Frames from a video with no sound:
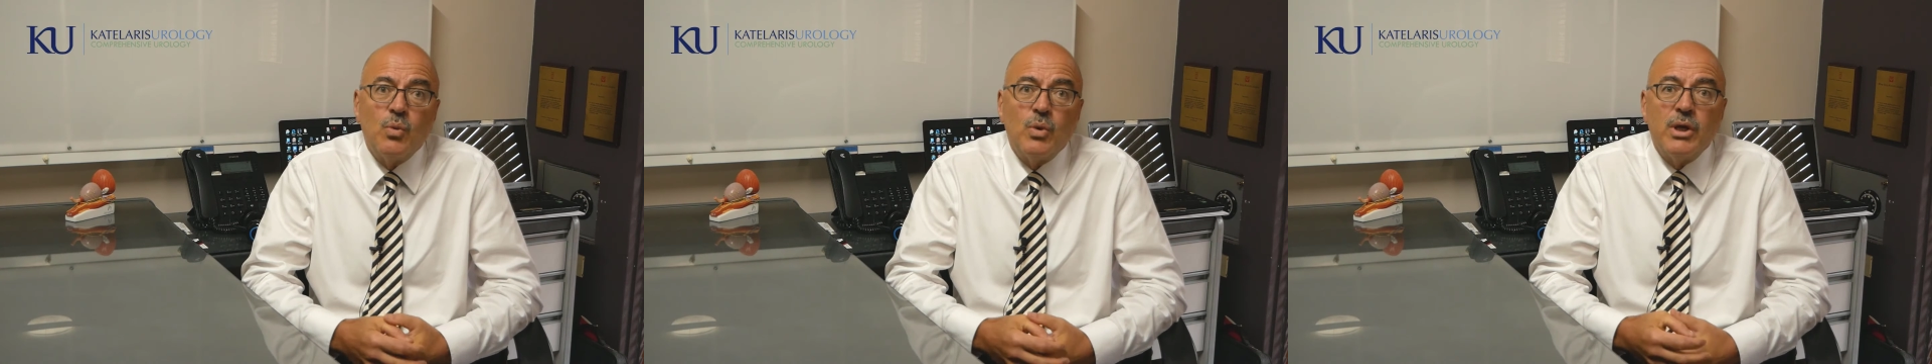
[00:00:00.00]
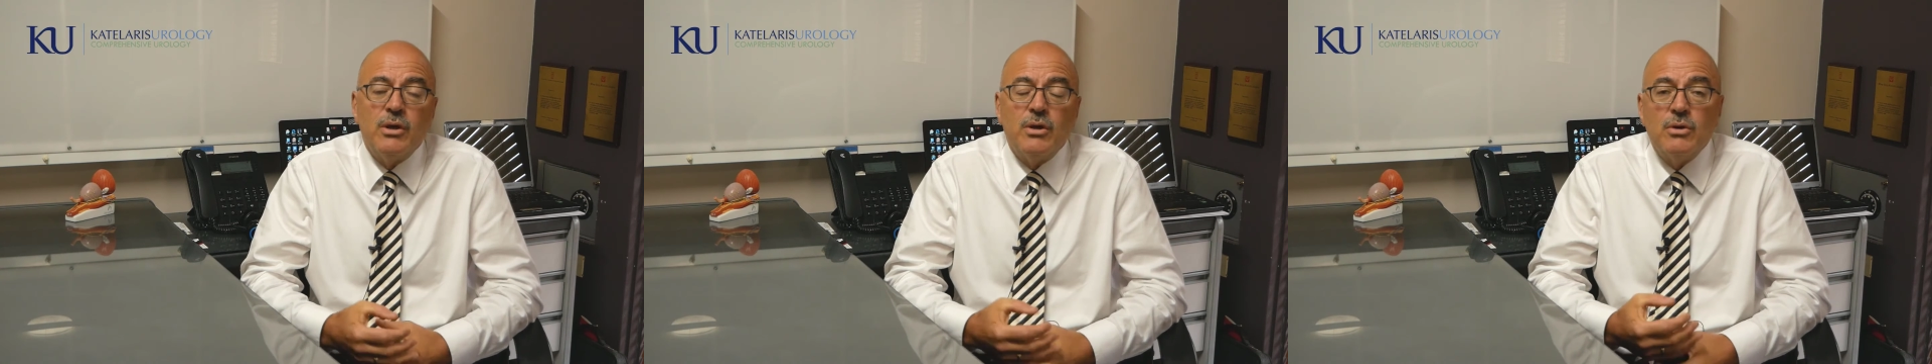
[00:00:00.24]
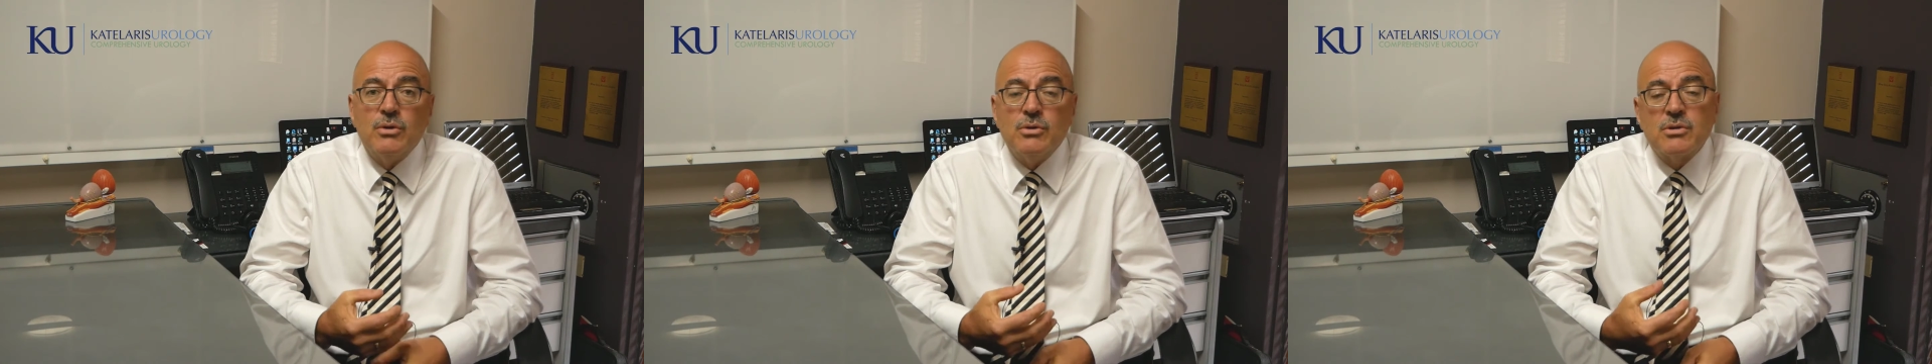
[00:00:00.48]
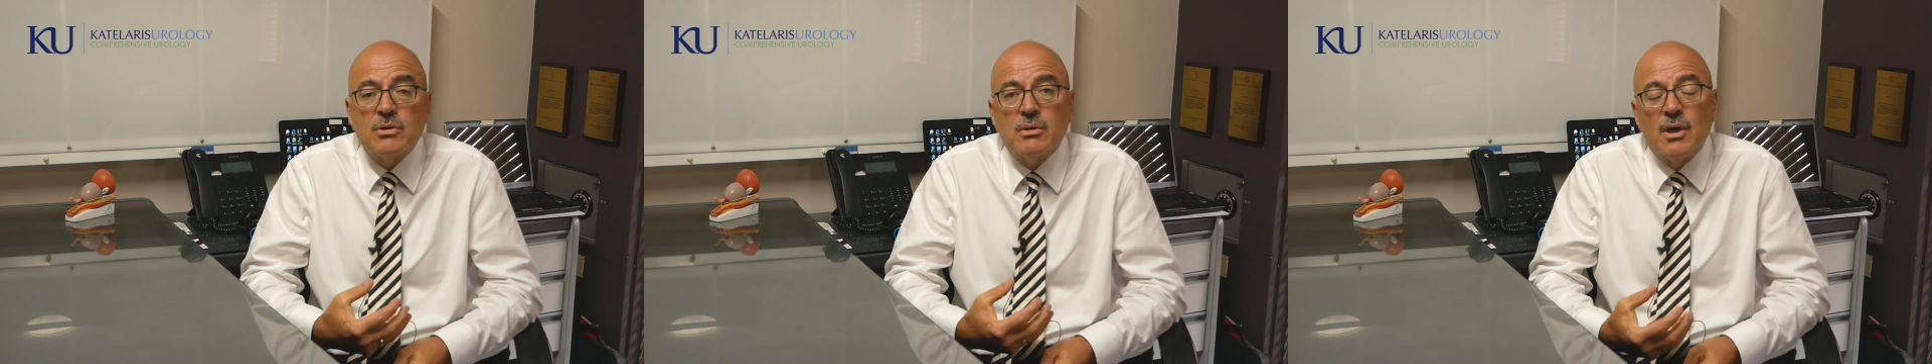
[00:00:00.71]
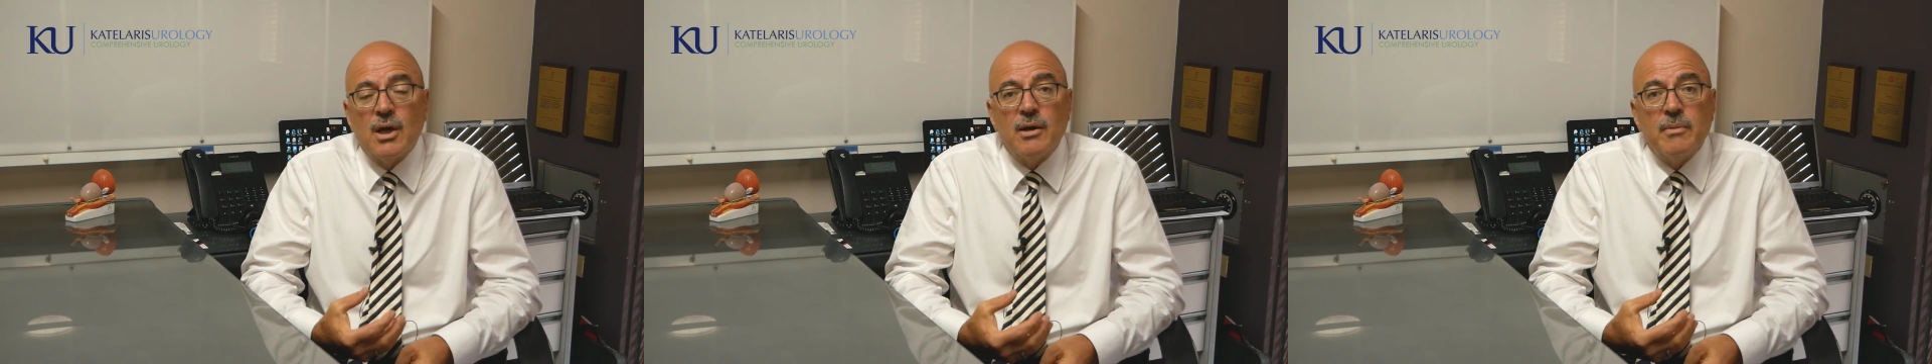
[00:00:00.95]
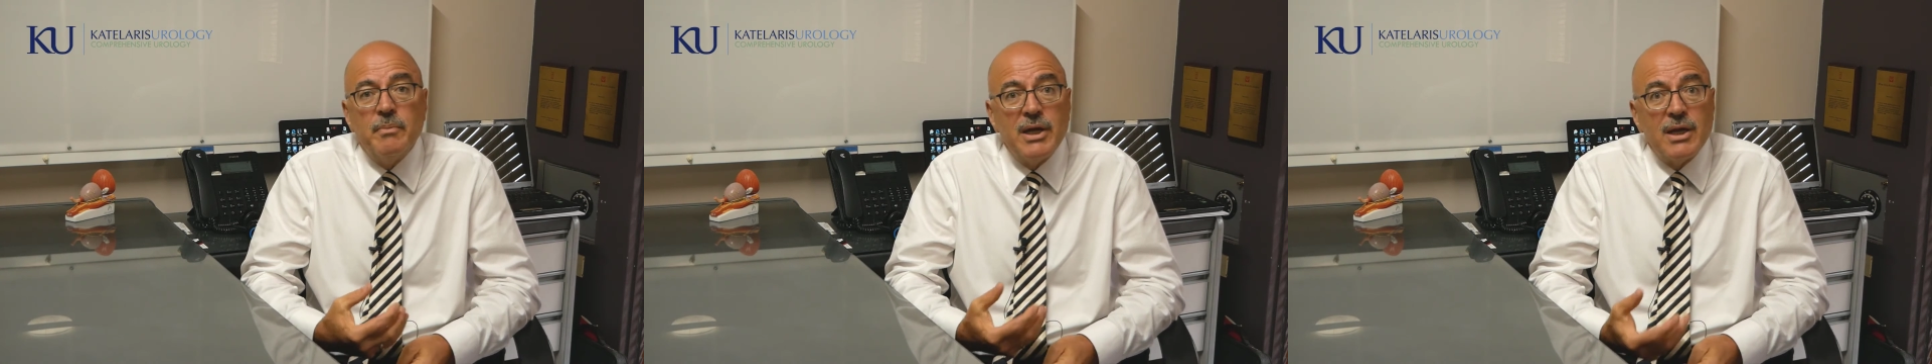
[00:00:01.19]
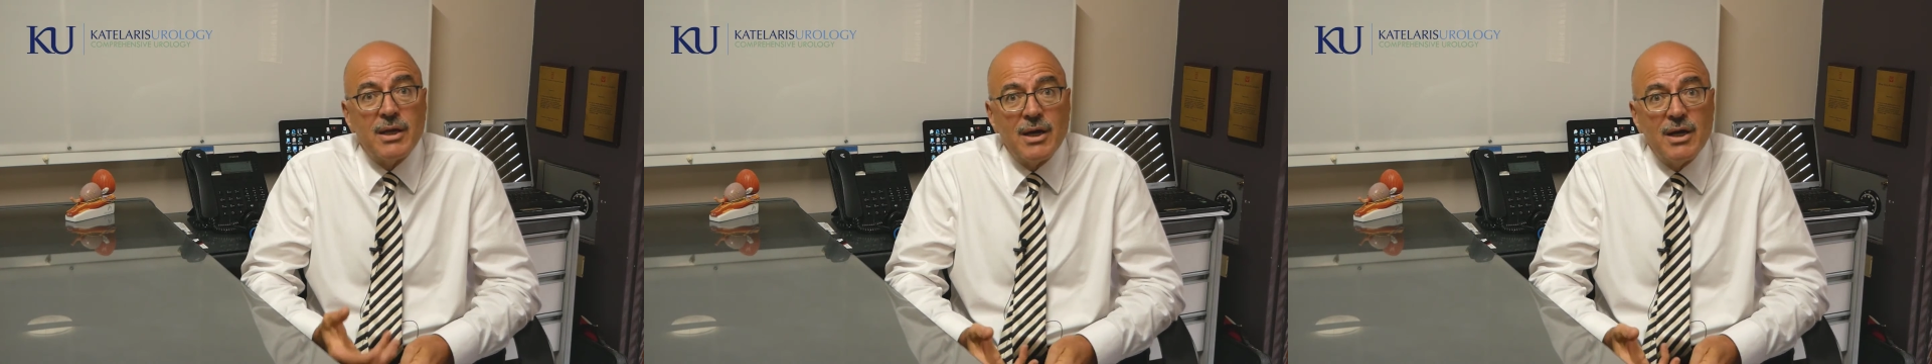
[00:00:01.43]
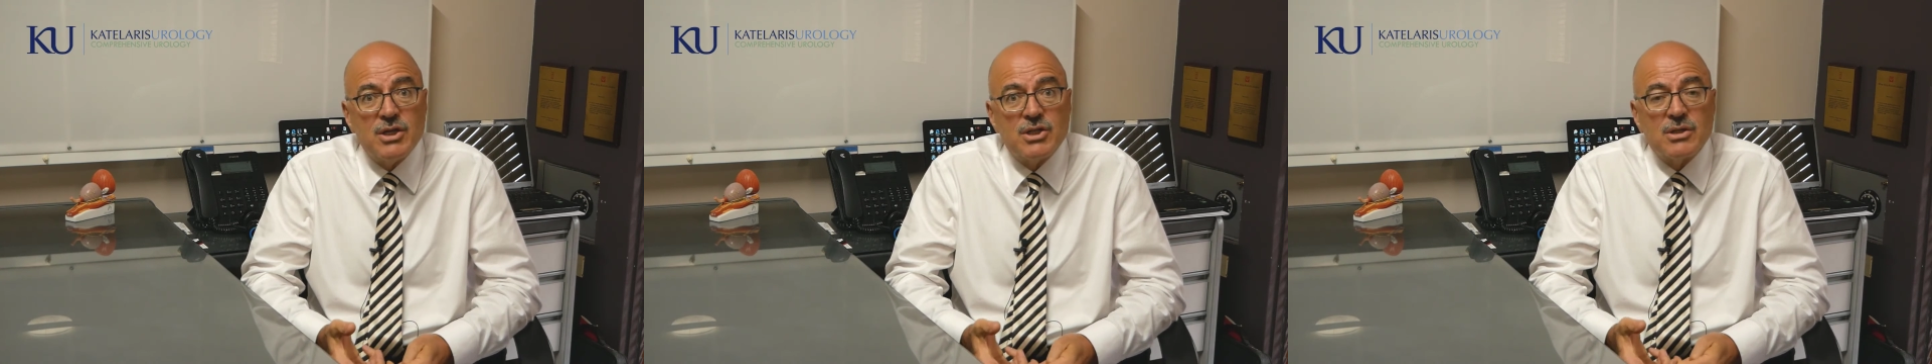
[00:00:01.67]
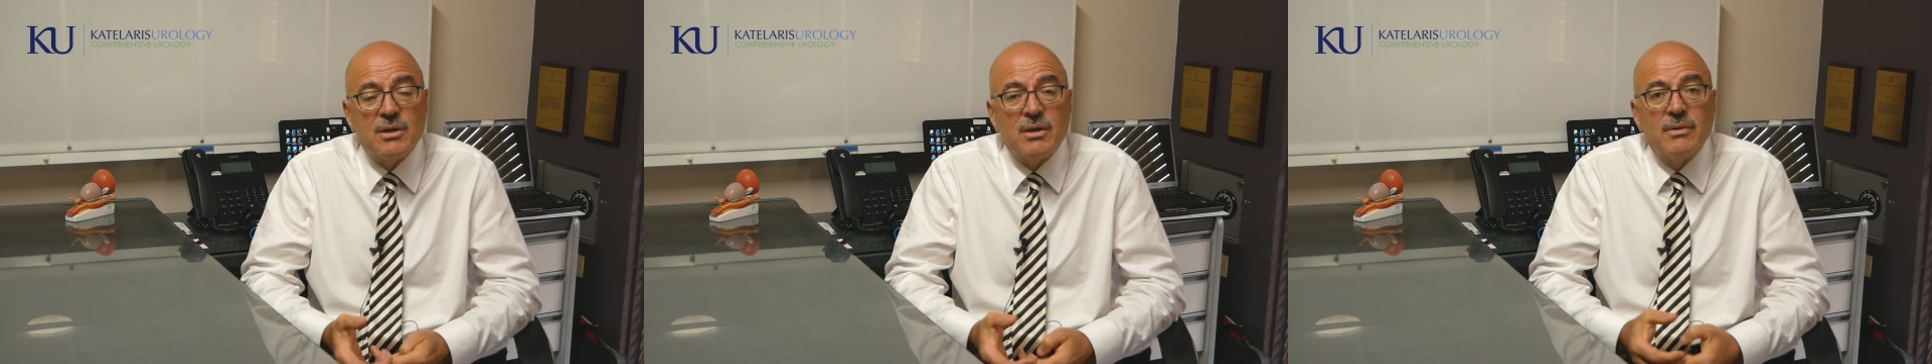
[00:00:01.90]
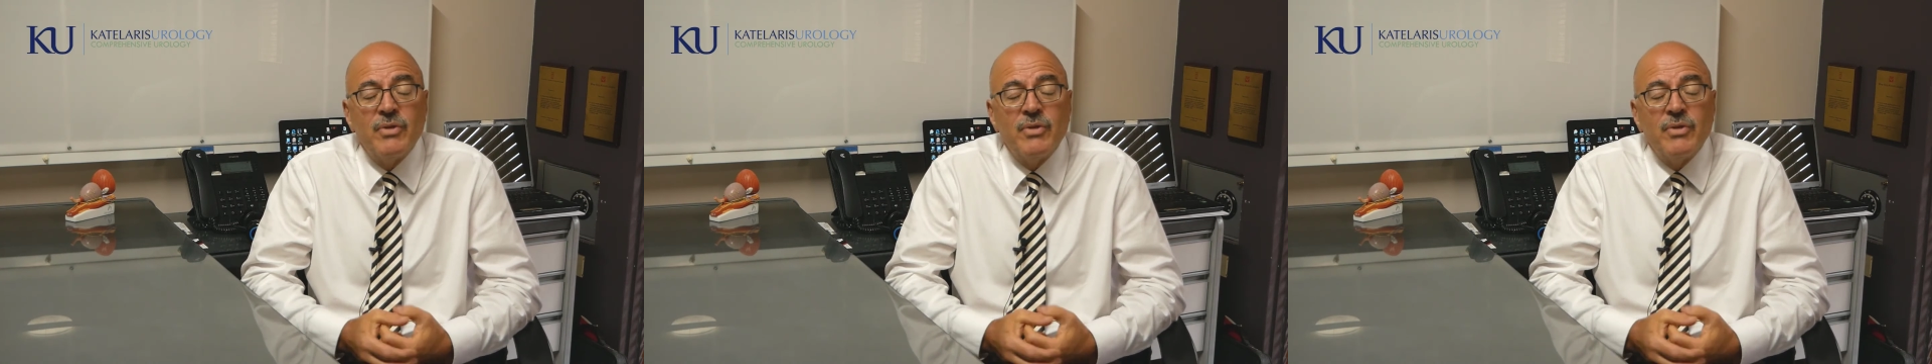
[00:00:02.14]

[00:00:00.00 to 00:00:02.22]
we use medication.